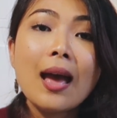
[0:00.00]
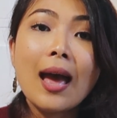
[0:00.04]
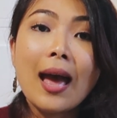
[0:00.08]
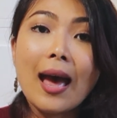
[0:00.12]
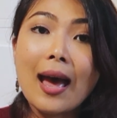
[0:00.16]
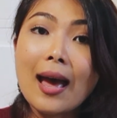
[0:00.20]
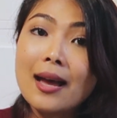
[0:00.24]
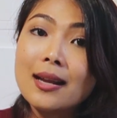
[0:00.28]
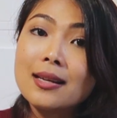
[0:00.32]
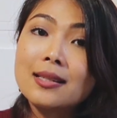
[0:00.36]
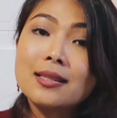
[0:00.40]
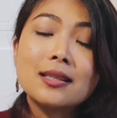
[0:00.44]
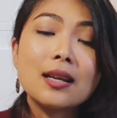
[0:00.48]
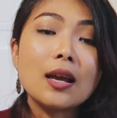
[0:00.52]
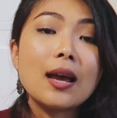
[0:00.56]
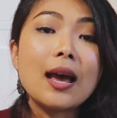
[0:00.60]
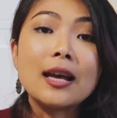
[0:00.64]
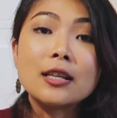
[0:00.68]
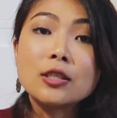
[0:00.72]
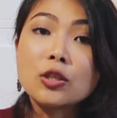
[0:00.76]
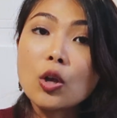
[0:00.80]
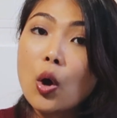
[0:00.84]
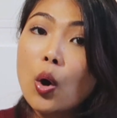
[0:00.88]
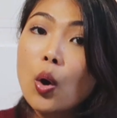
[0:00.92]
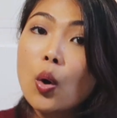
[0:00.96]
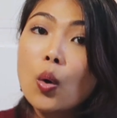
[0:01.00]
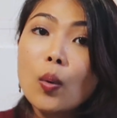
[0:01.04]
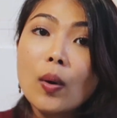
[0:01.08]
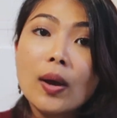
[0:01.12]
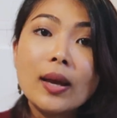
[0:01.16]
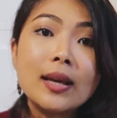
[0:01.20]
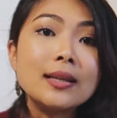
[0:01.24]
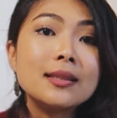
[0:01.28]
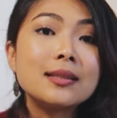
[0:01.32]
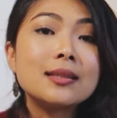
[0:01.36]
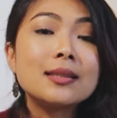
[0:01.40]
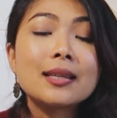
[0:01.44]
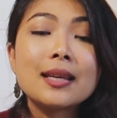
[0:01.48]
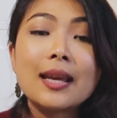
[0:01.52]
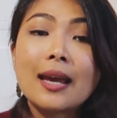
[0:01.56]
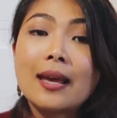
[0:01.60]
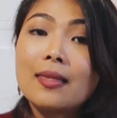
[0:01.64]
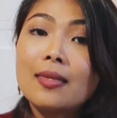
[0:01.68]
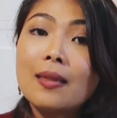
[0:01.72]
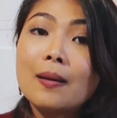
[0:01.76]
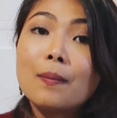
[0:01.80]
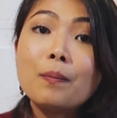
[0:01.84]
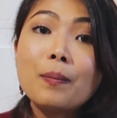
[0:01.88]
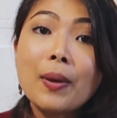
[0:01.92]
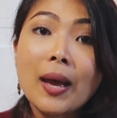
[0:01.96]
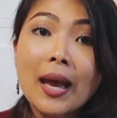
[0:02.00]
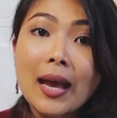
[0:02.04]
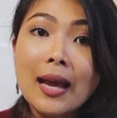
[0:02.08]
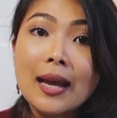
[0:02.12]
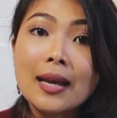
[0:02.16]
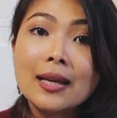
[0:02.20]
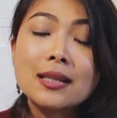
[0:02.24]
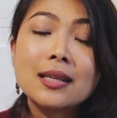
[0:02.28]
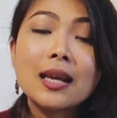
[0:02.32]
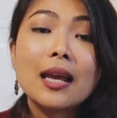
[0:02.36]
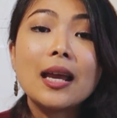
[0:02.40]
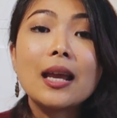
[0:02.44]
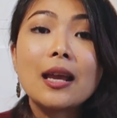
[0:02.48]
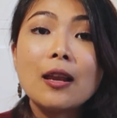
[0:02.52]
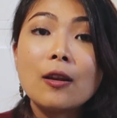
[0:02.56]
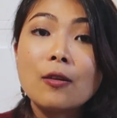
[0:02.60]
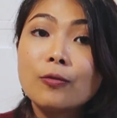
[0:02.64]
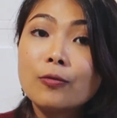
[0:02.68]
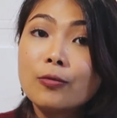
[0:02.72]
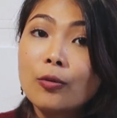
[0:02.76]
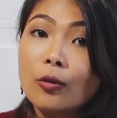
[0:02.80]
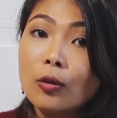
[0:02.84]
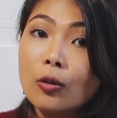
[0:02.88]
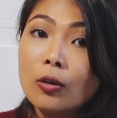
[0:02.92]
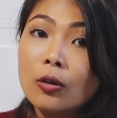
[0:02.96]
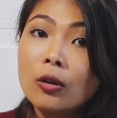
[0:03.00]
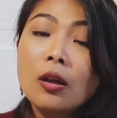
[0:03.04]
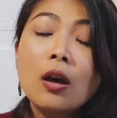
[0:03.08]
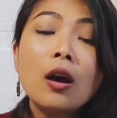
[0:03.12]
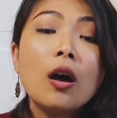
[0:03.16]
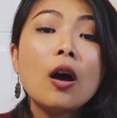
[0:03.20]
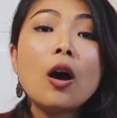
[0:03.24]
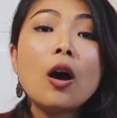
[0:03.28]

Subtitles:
And as always, get them paid in full